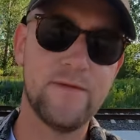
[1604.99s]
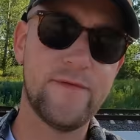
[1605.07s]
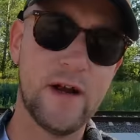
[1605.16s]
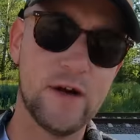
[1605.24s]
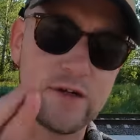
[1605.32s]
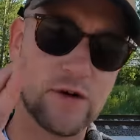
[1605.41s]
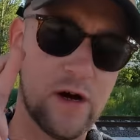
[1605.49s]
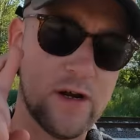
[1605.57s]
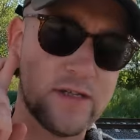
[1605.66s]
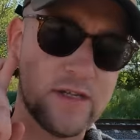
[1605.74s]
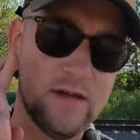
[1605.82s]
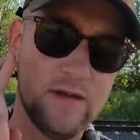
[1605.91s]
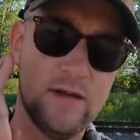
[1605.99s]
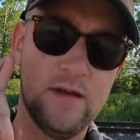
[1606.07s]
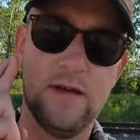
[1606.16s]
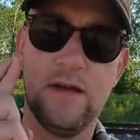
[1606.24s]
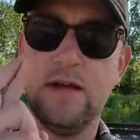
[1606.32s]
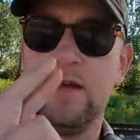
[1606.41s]
Fingers crossed
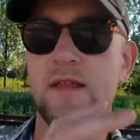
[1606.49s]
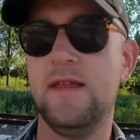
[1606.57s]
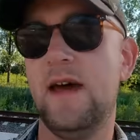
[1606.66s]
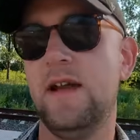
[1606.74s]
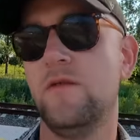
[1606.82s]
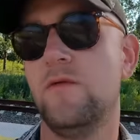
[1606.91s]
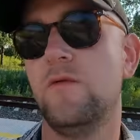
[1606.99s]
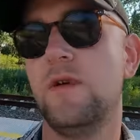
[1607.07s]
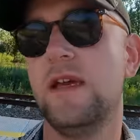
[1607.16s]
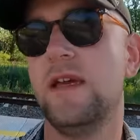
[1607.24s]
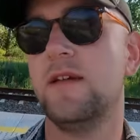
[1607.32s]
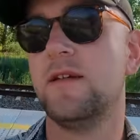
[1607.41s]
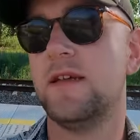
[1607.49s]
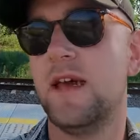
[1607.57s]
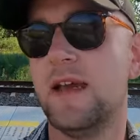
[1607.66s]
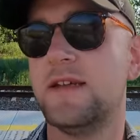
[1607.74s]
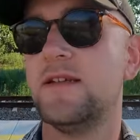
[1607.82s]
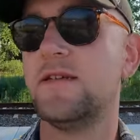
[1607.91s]
that we
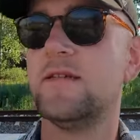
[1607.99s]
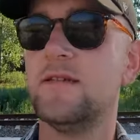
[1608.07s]
get